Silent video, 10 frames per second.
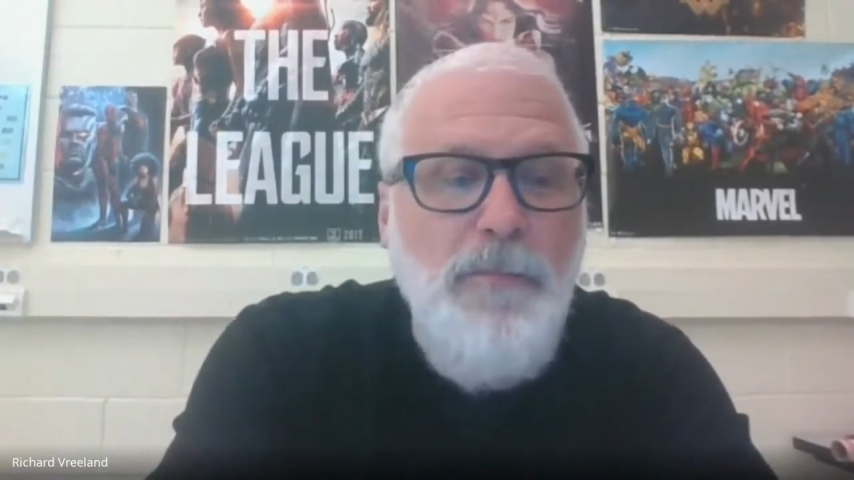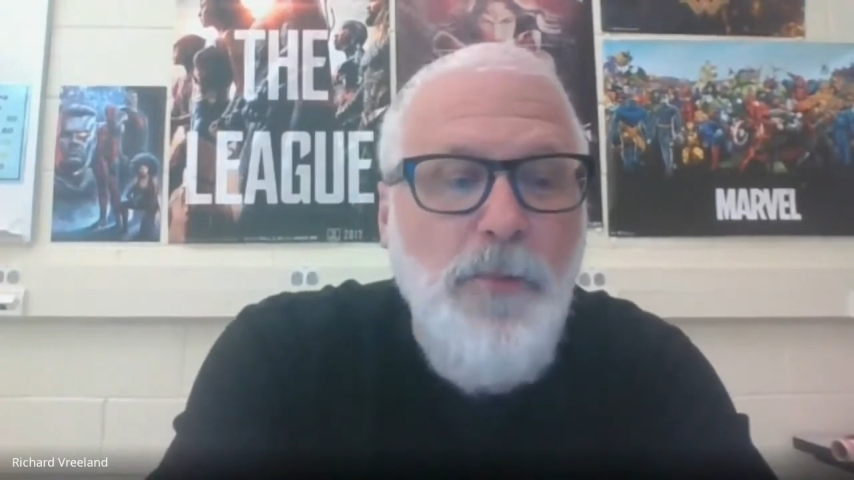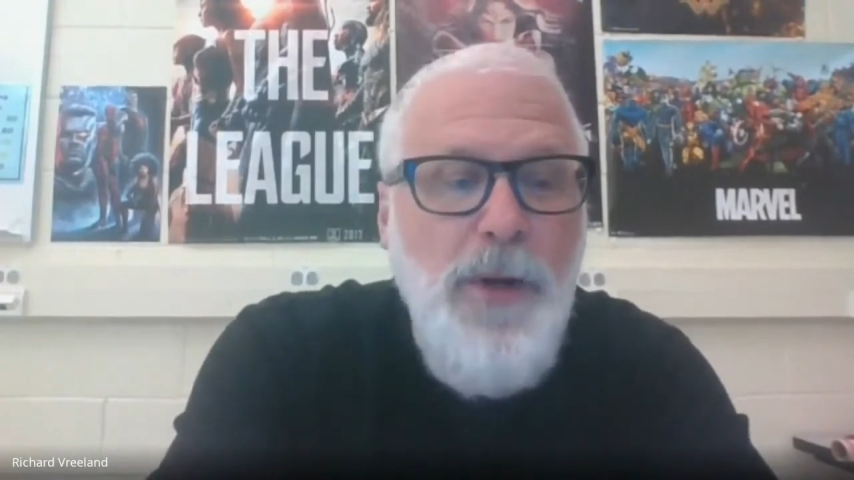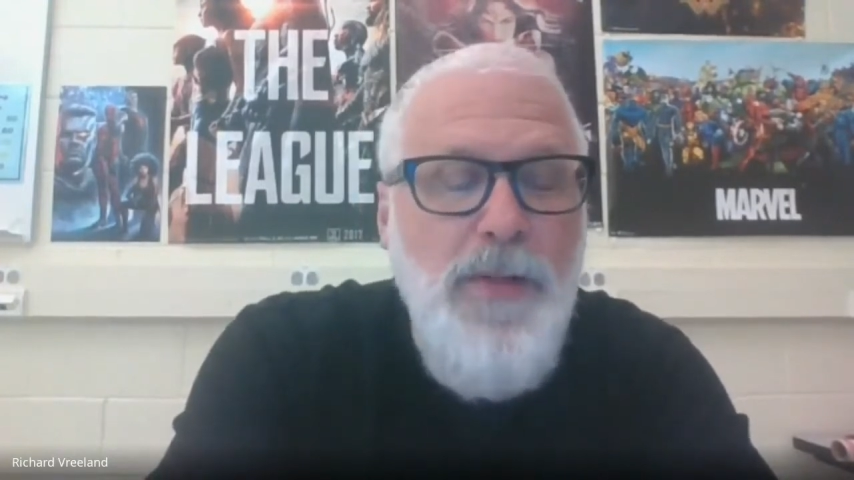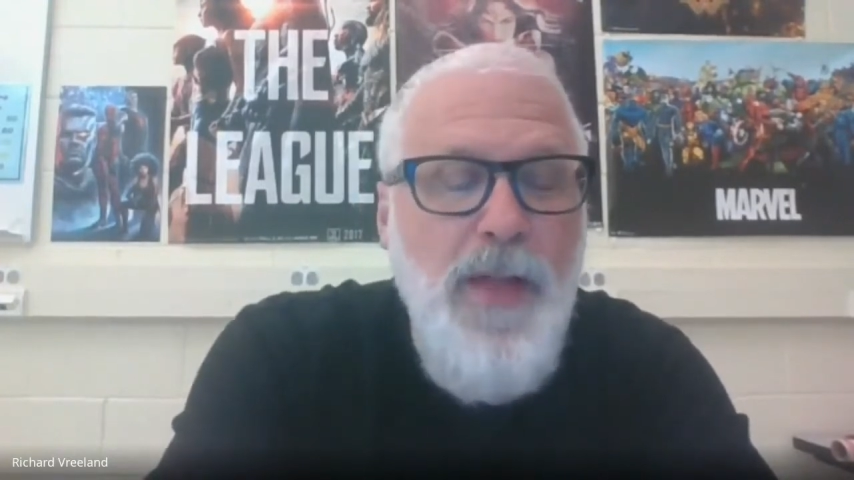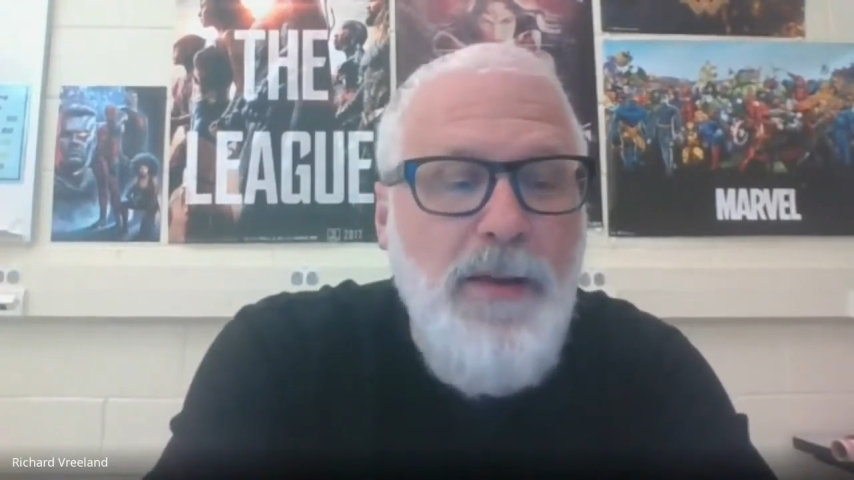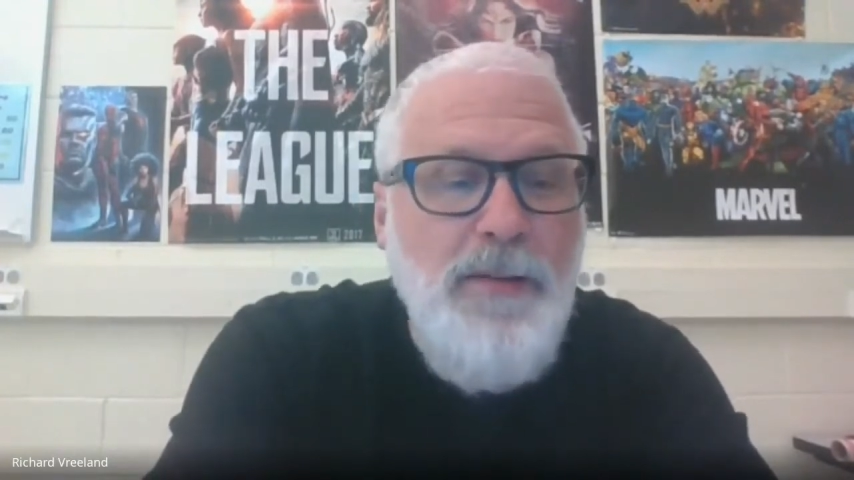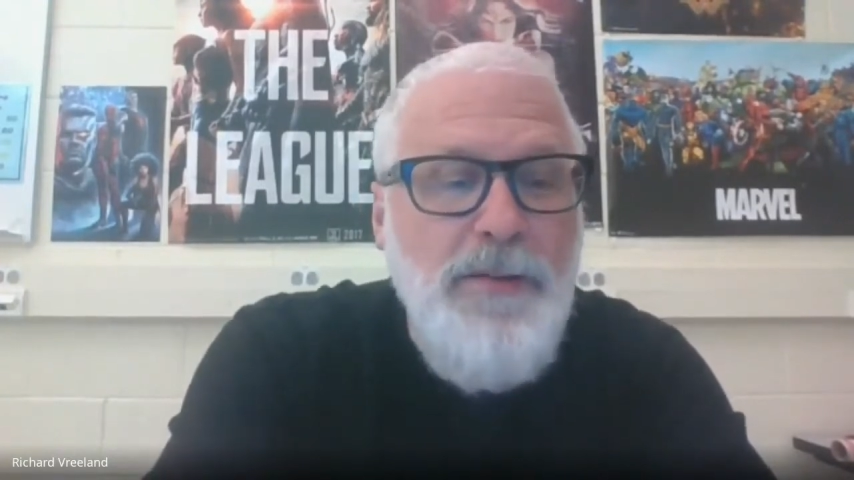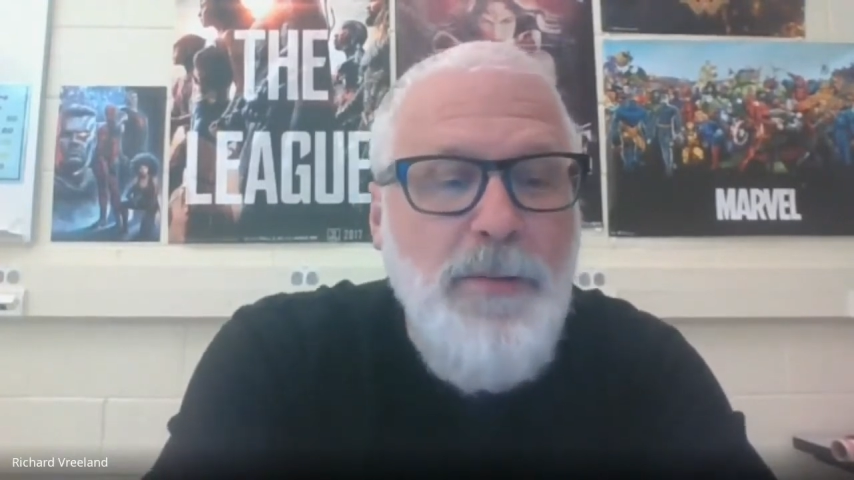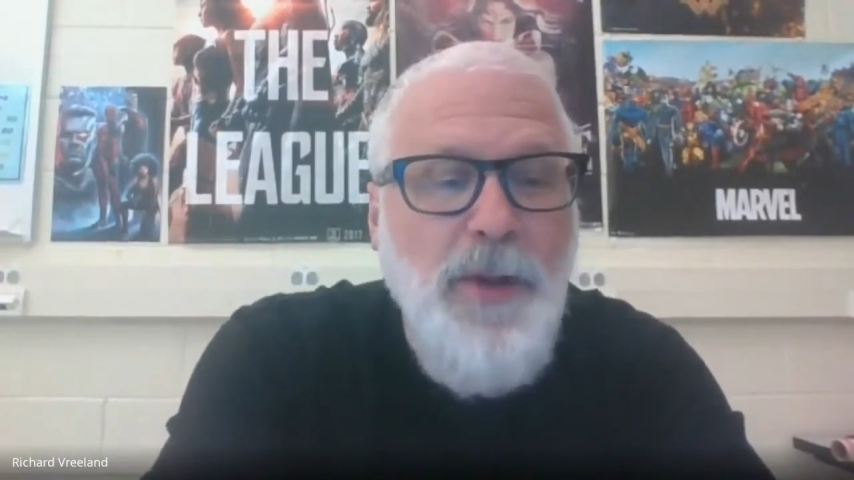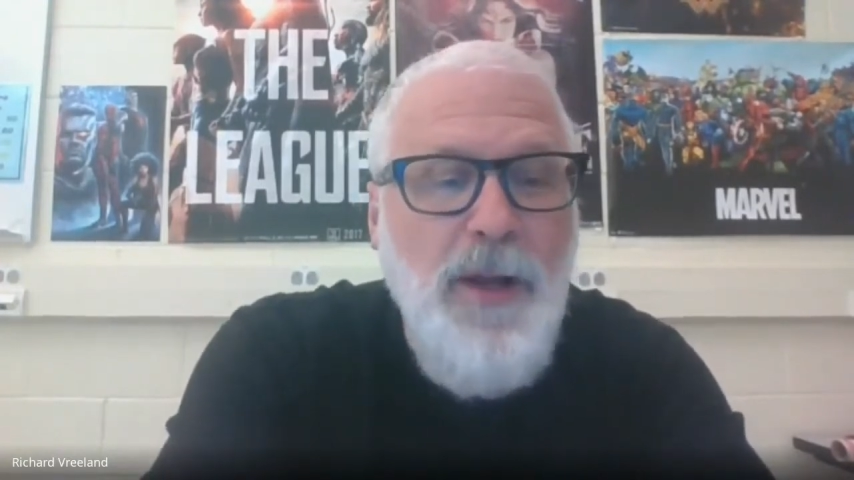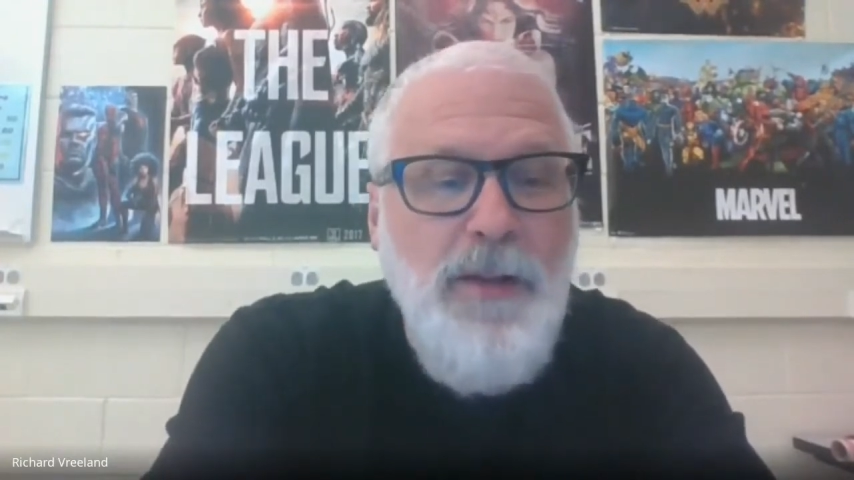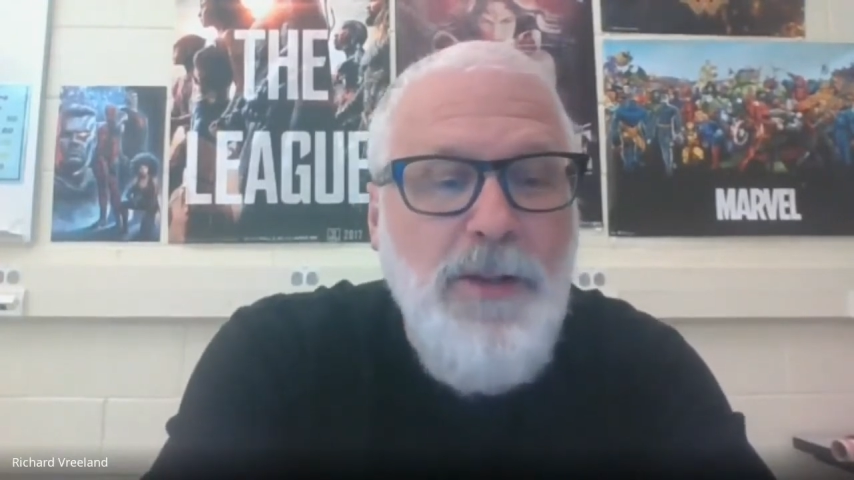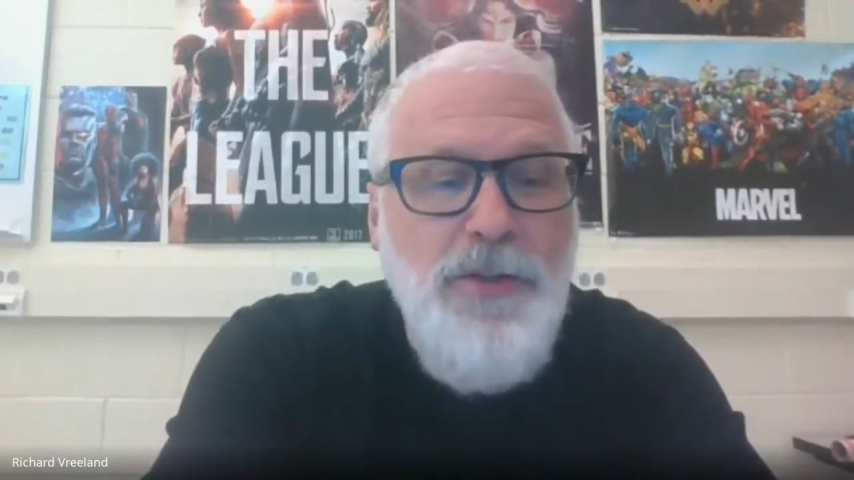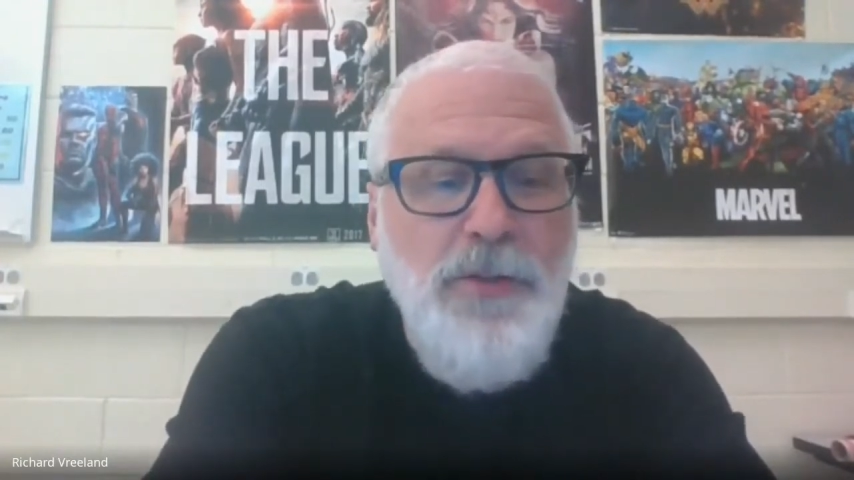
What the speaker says: read that supply list,